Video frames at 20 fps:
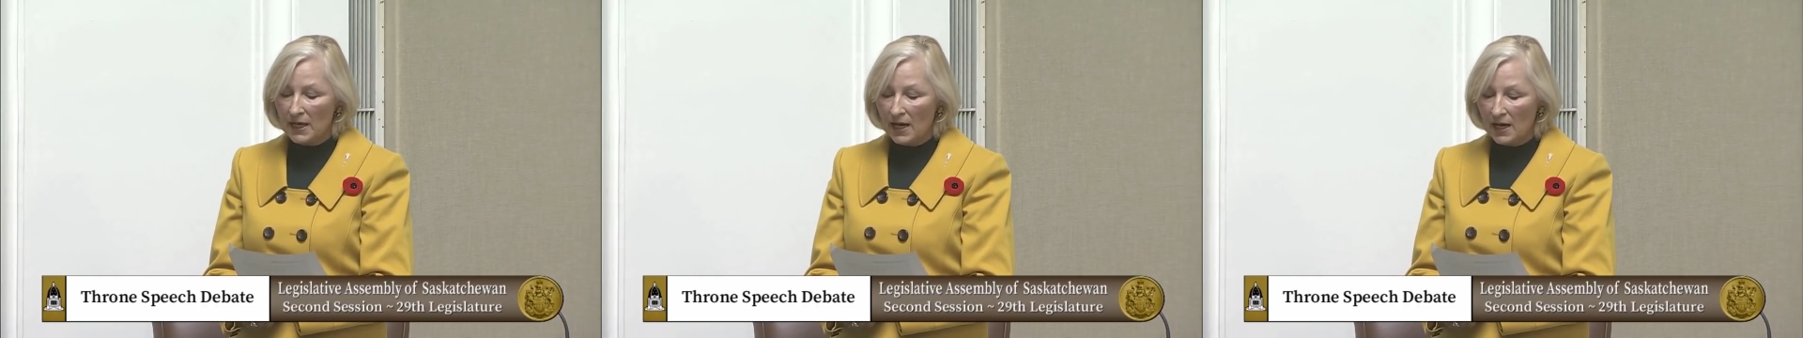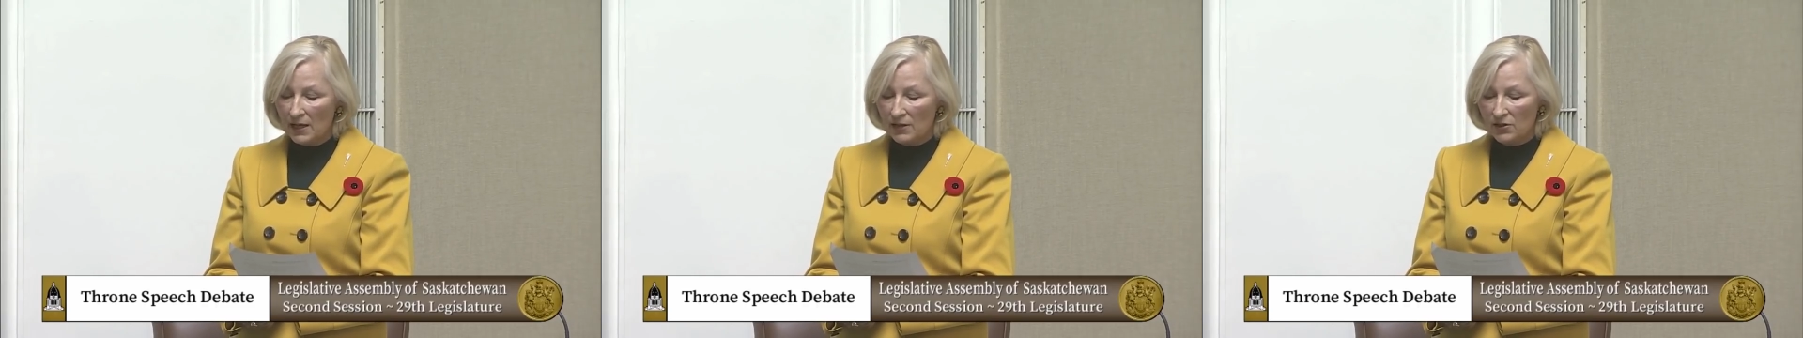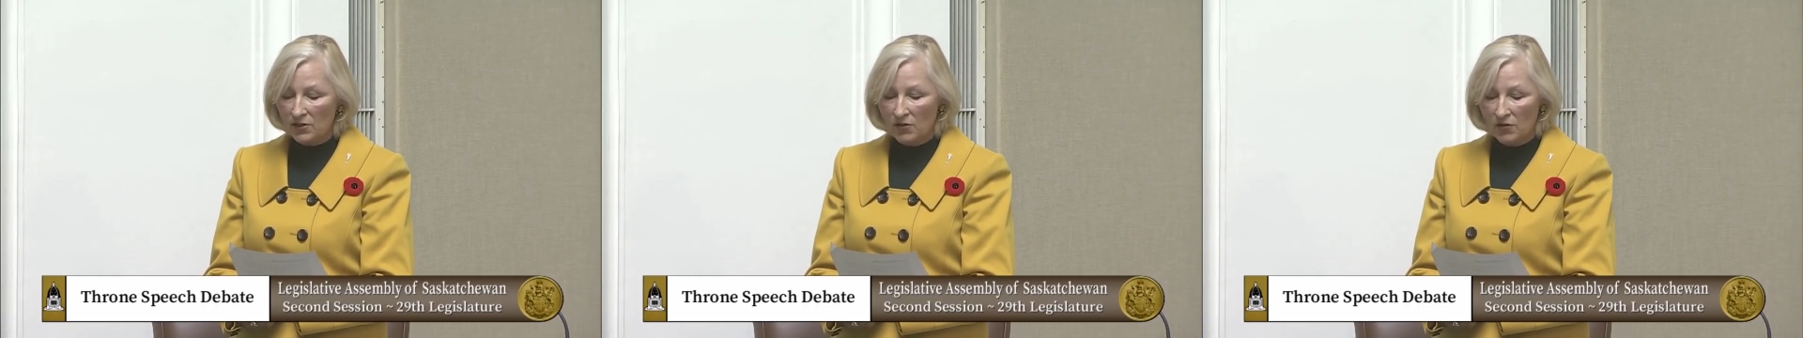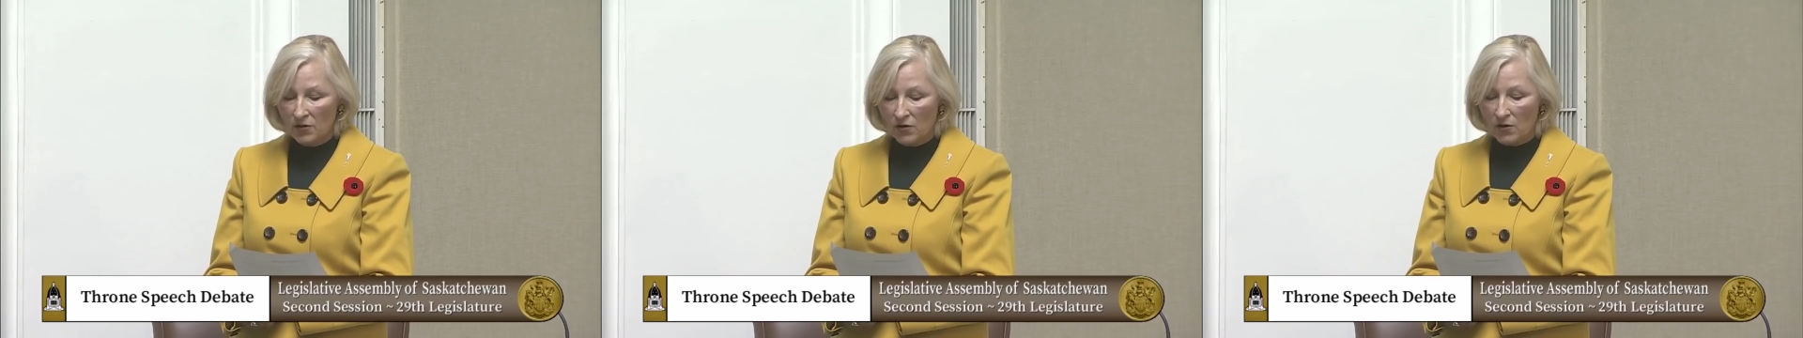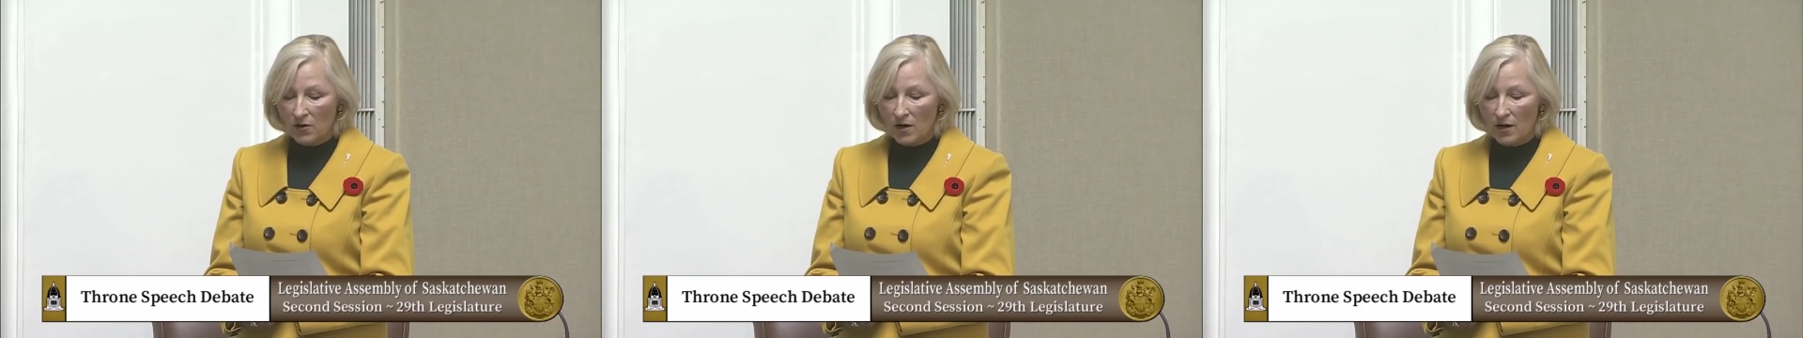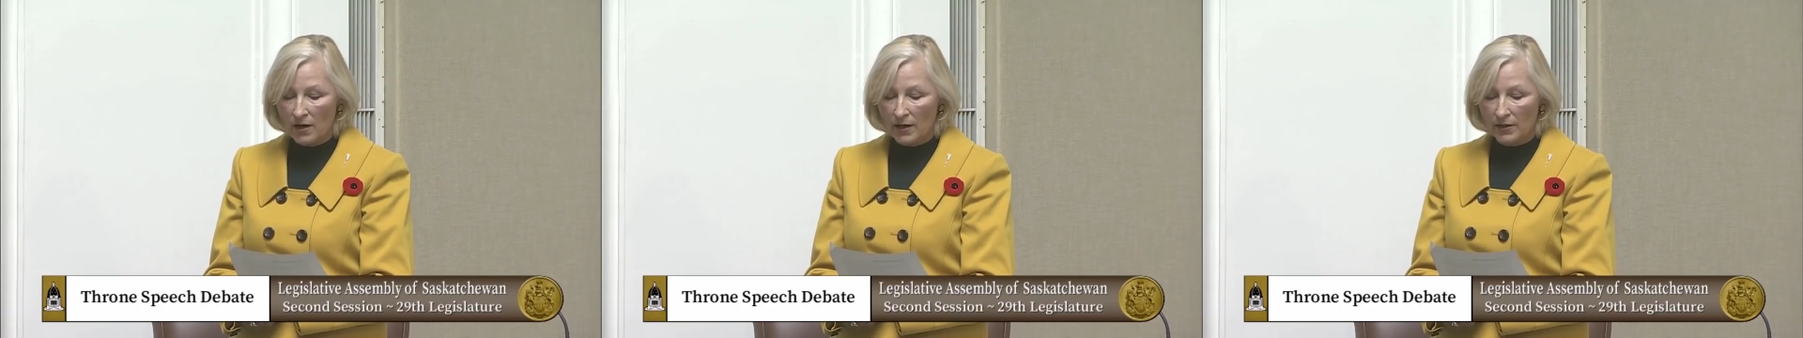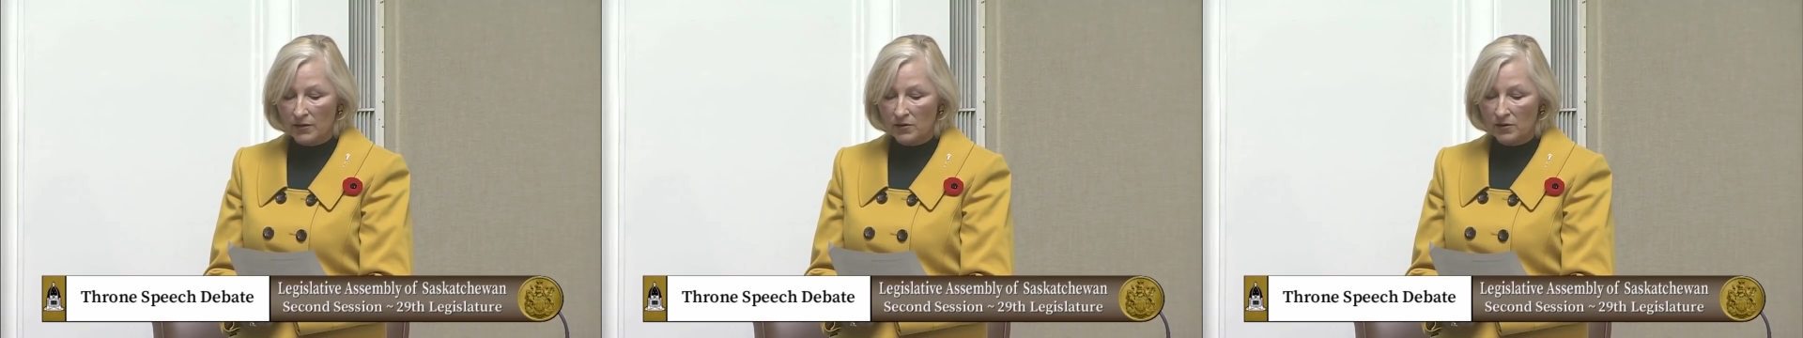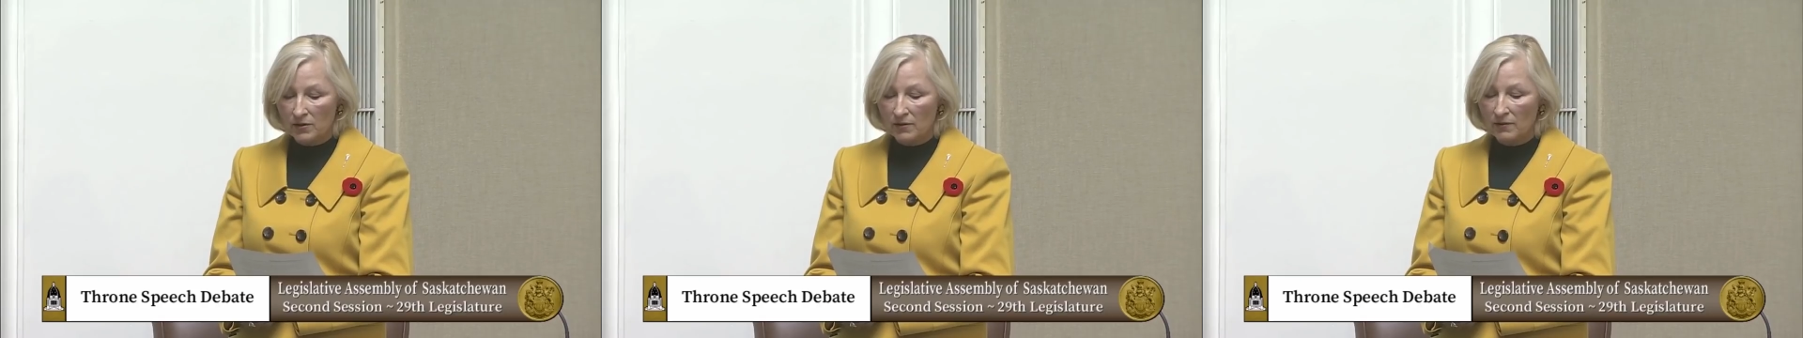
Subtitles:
has in their heart.